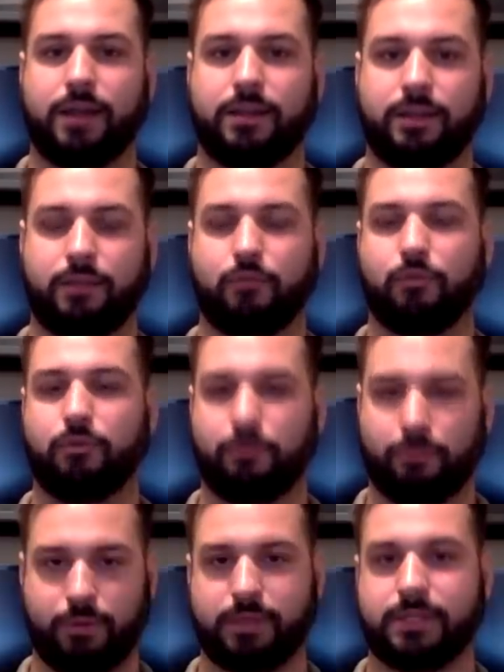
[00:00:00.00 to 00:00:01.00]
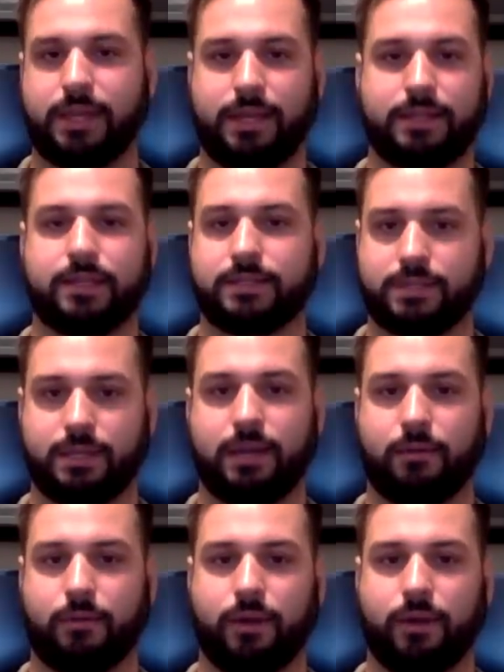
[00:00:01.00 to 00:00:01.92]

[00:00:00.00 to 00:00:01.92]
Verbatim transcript: I think will take this uh,